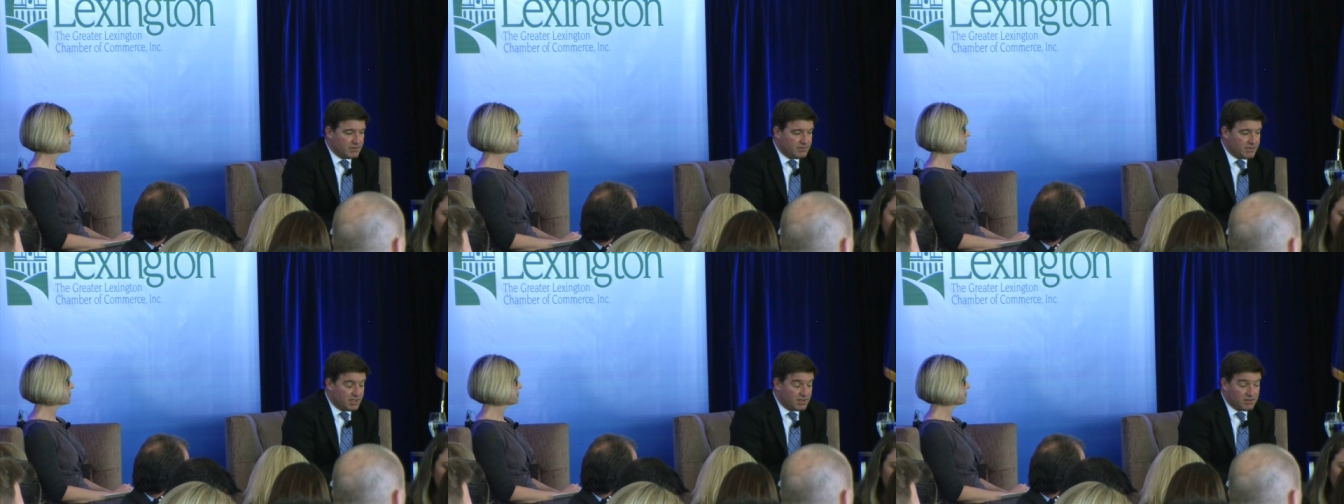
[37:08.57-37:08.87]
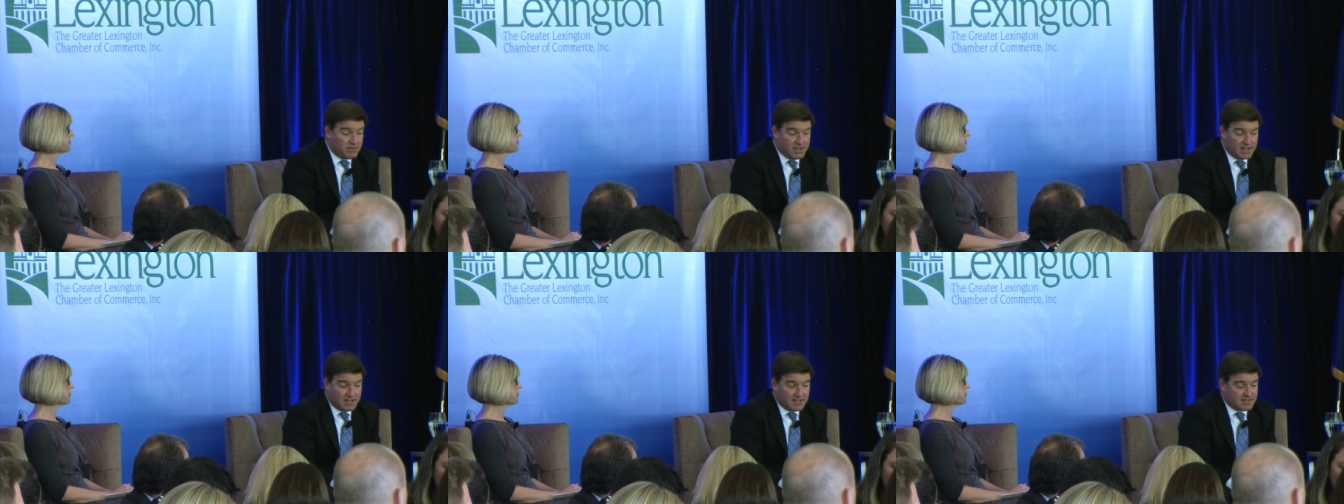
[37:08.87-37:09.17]
The
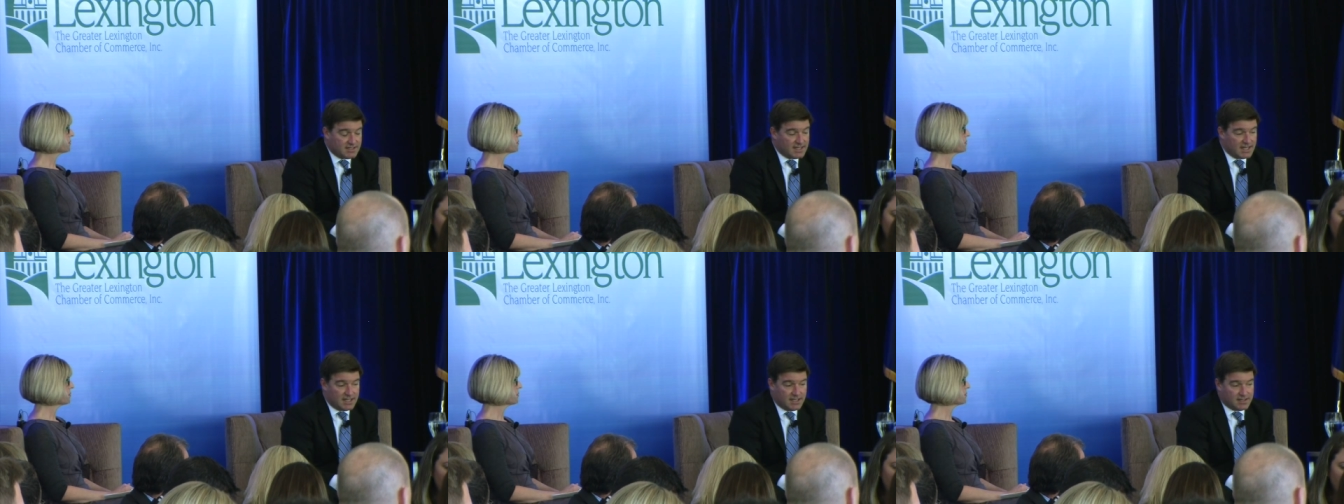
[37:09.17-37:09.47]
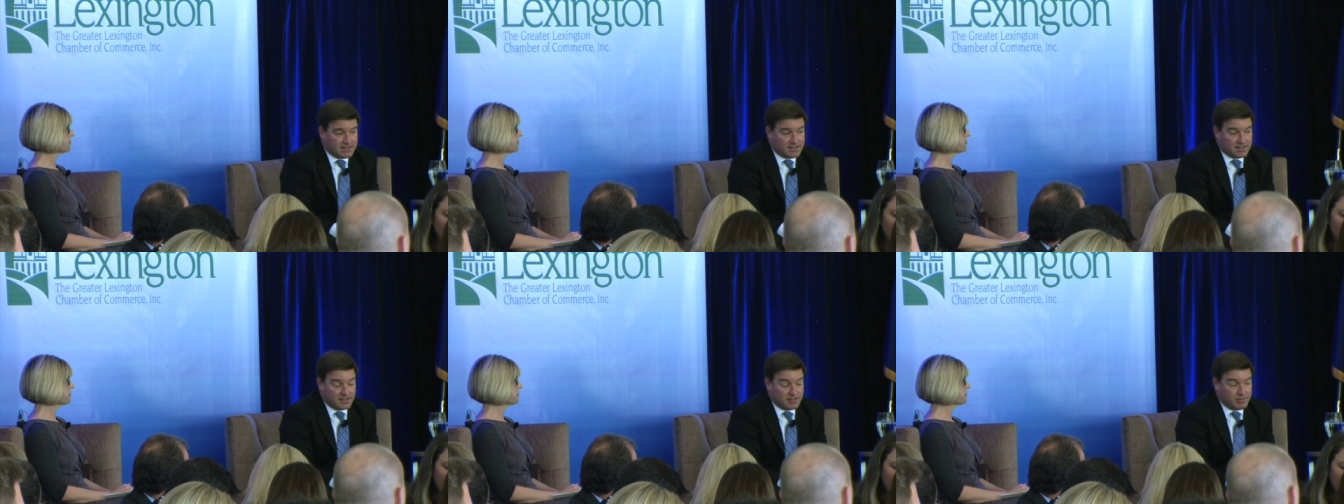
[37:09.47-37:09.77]
other thing that Sandy
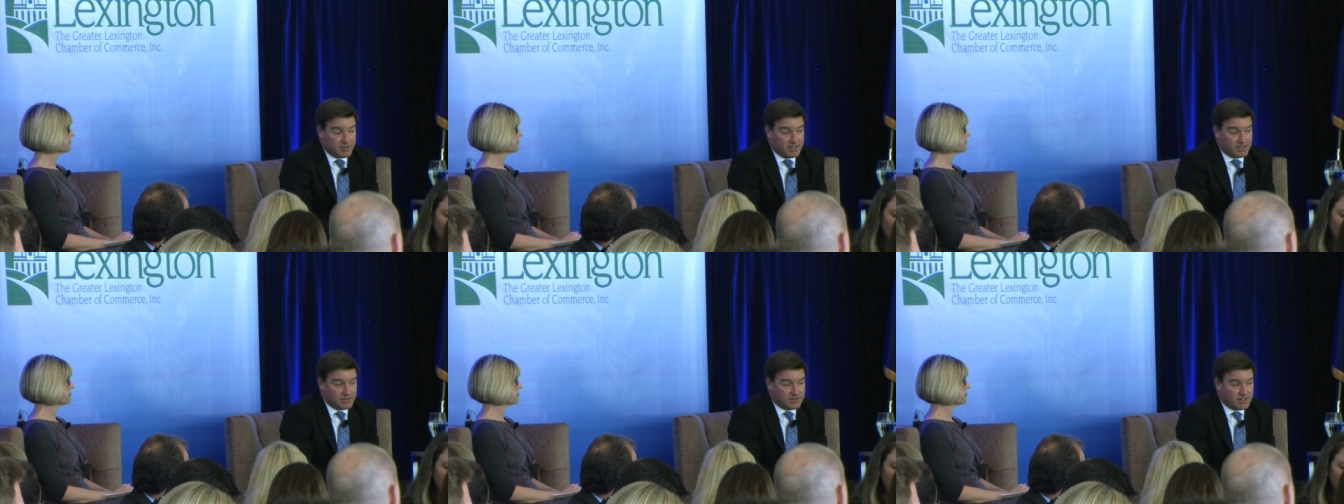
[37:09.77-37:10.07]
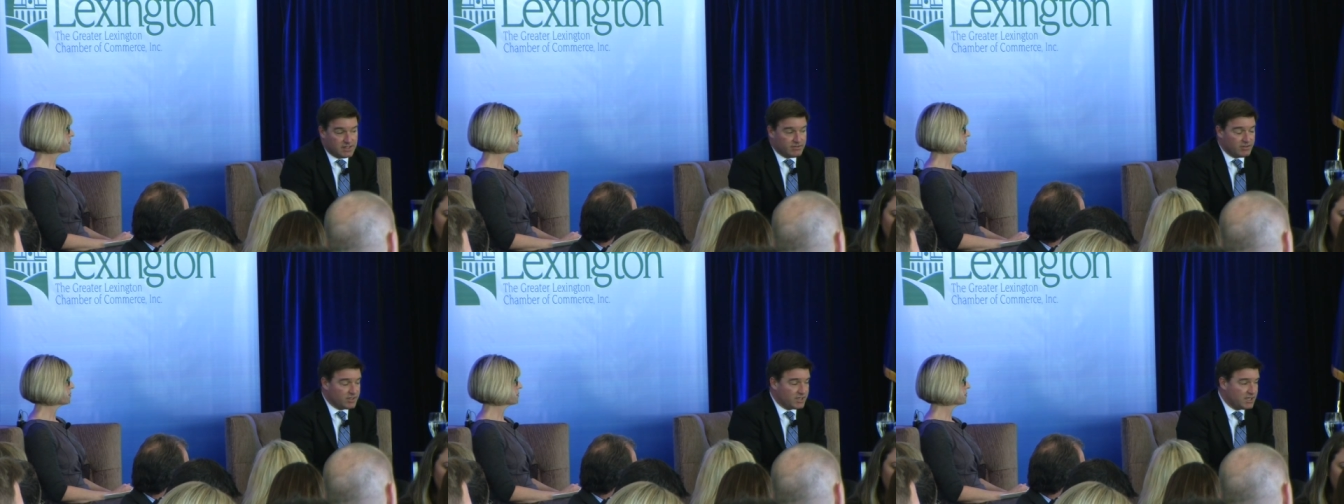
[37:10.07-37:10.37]
has said to me on
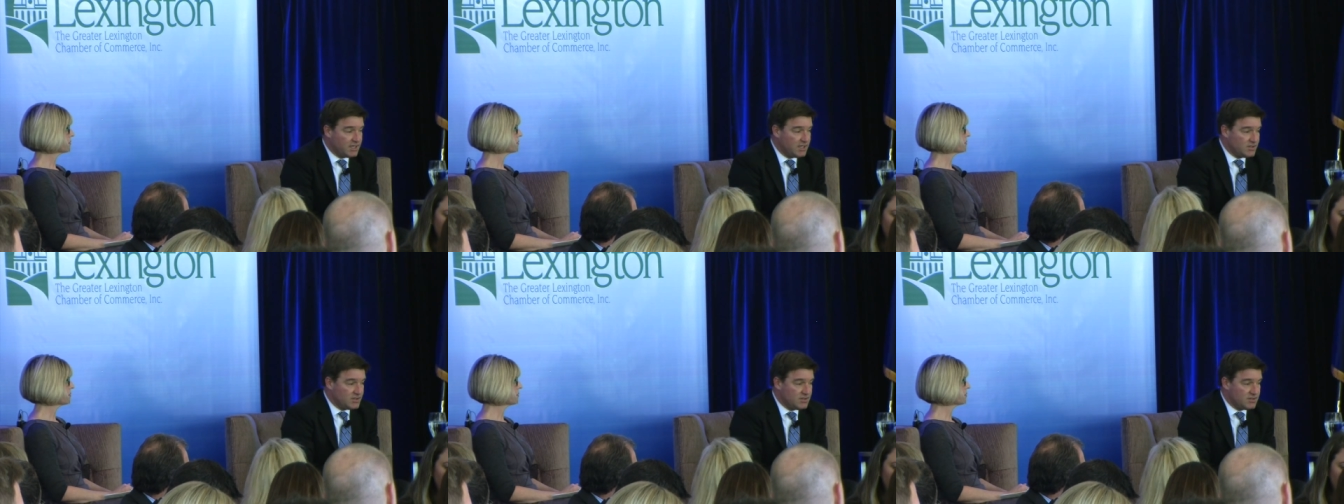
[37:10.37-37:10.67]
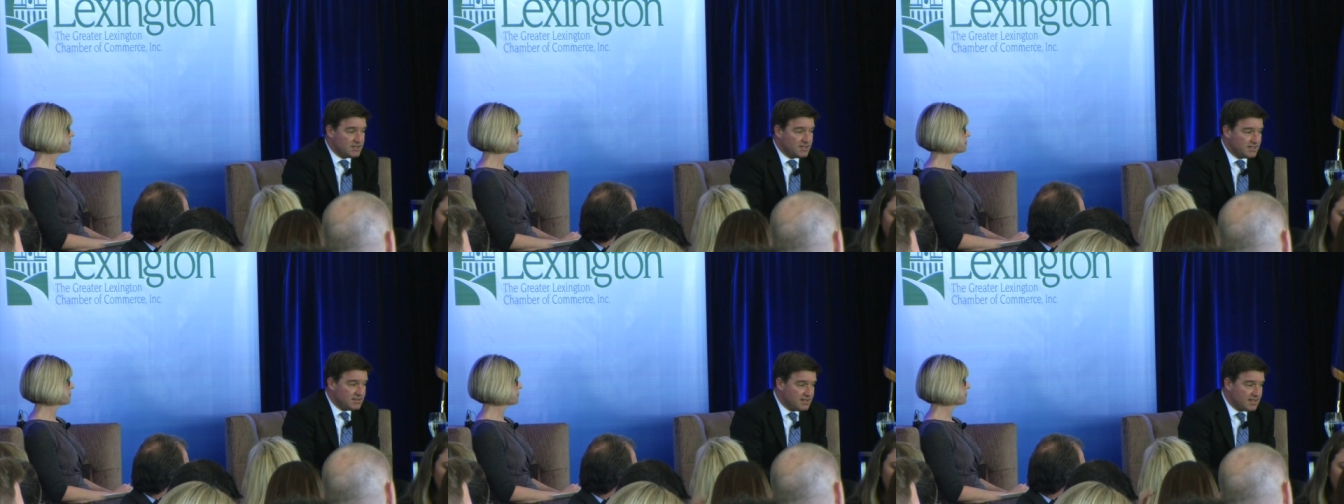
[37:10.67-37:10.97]
several
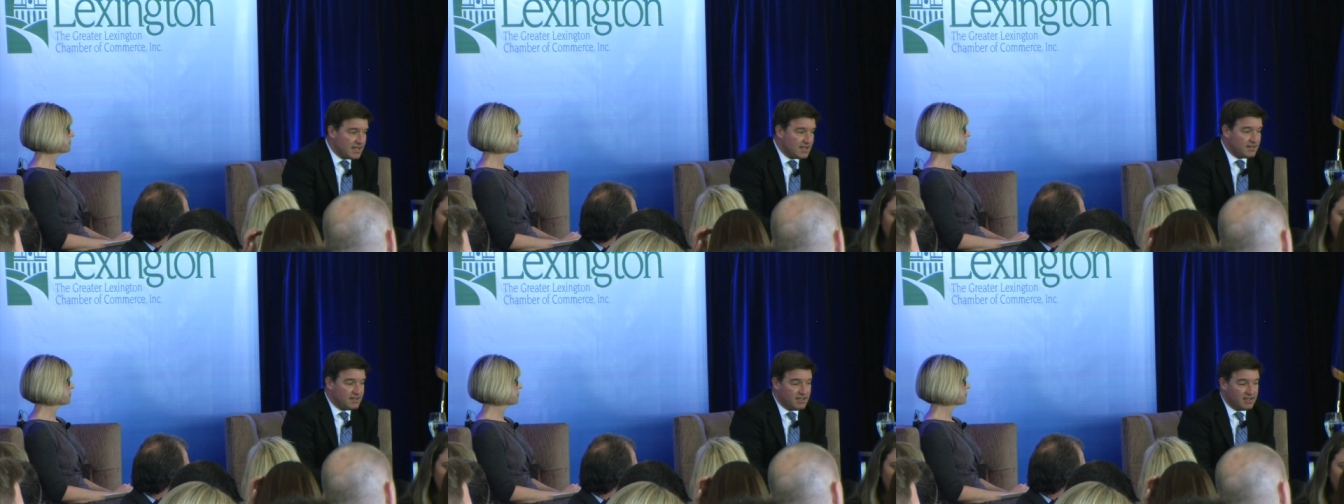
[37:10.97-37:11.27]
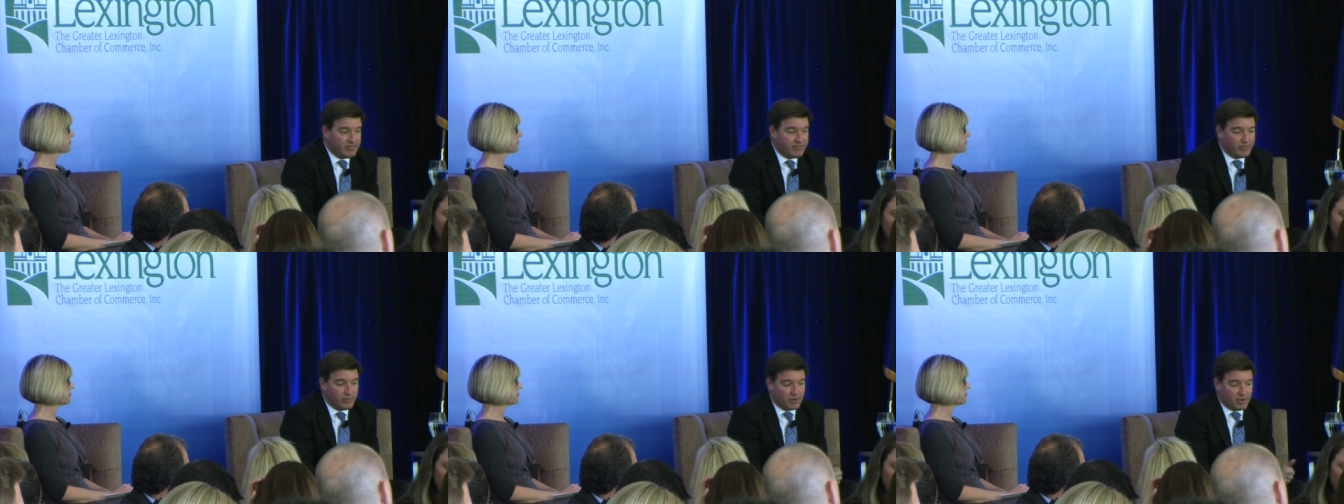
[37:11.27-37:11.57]
occasions is that
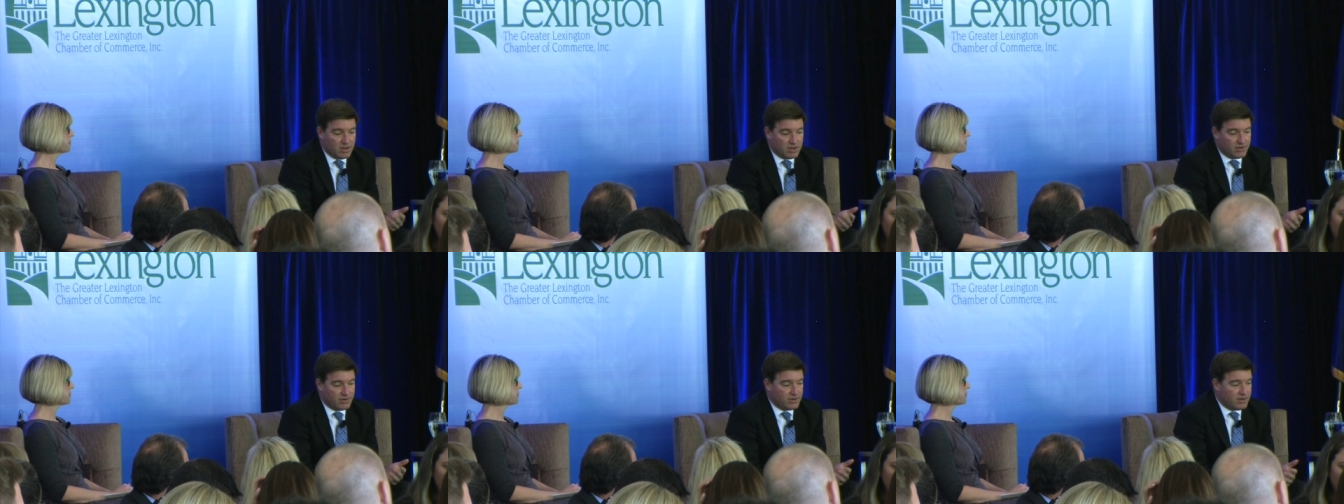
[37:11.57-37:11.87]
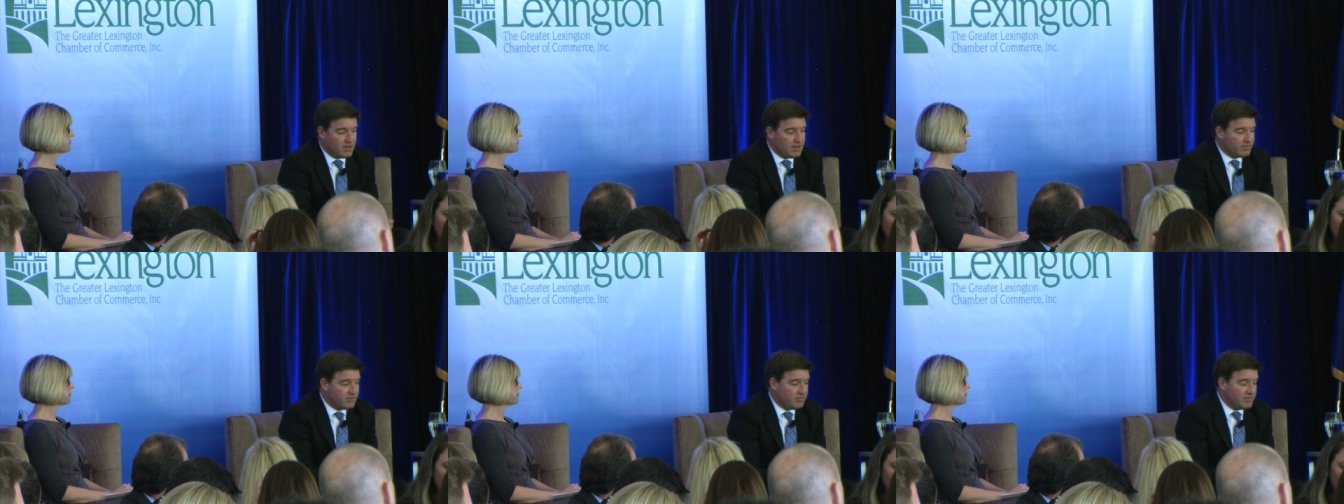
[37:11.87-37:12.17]
if we're honored
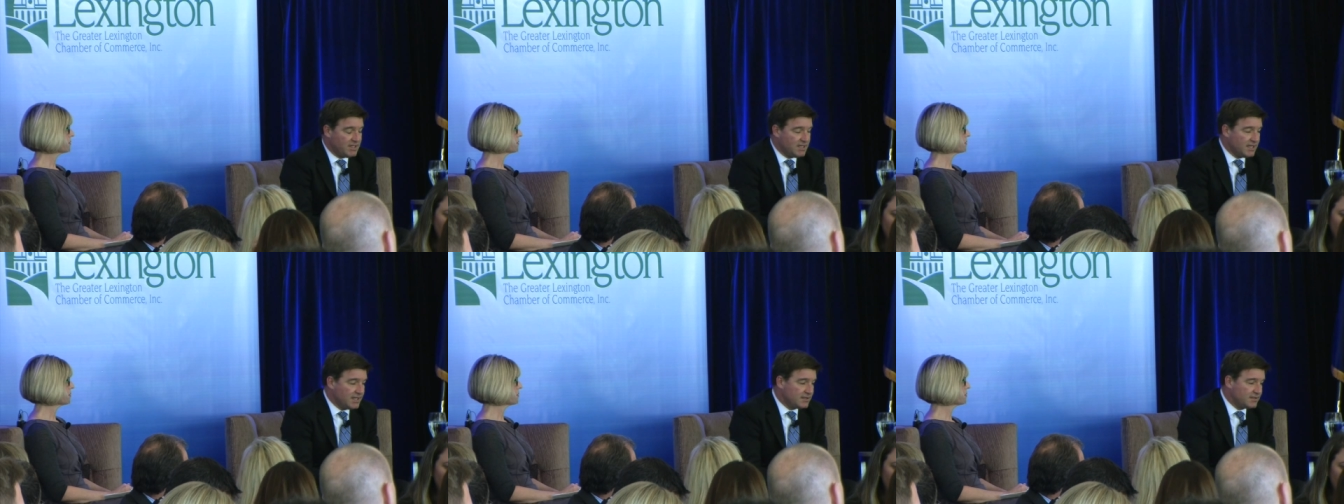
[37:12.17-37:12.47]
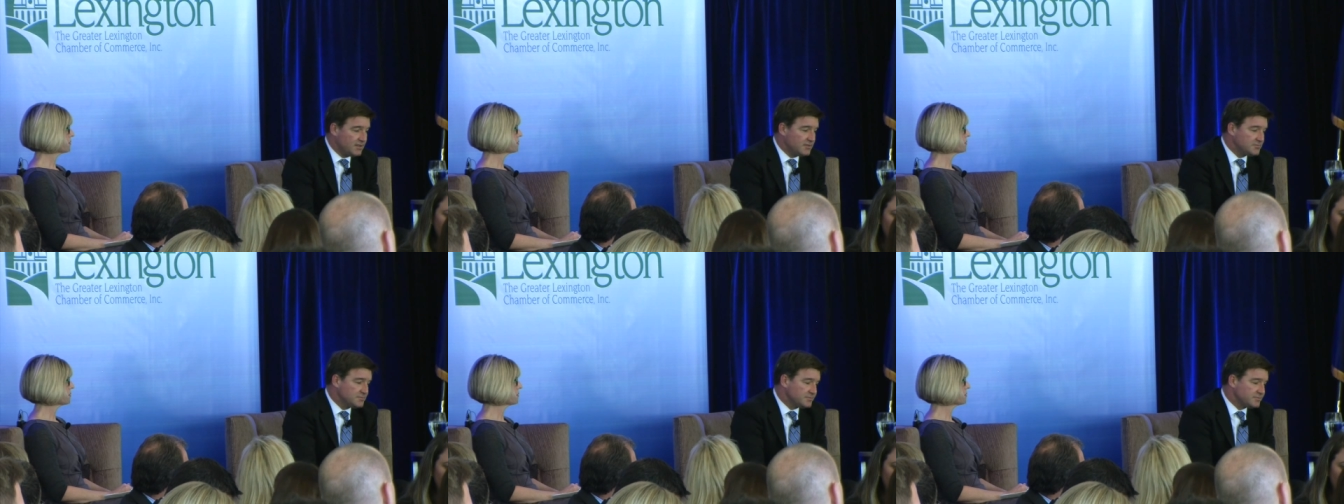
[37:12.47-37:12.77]
enough to be
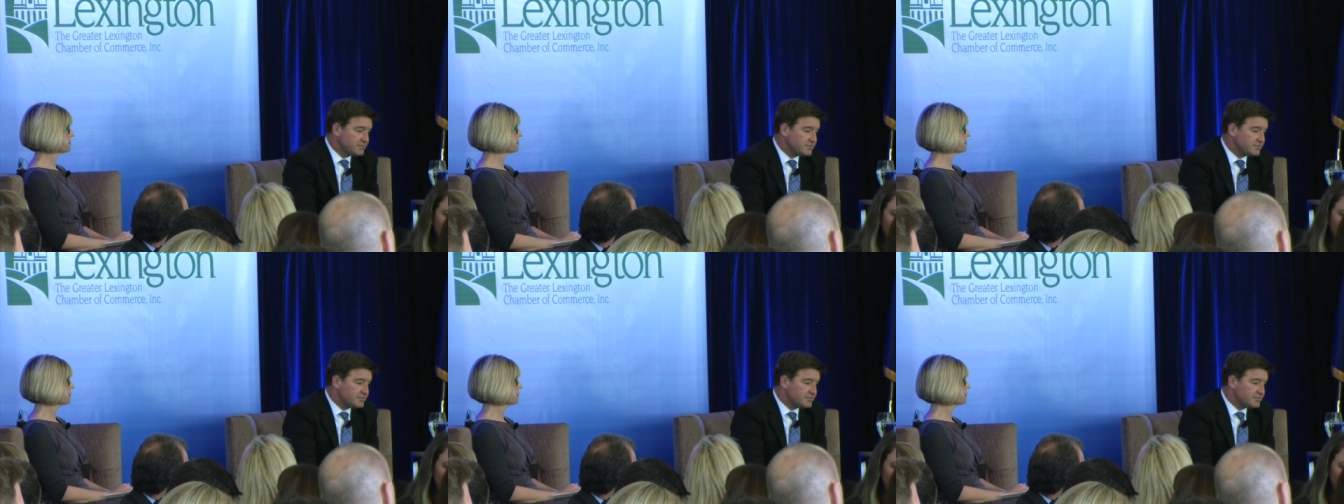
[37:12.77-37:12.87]
elected,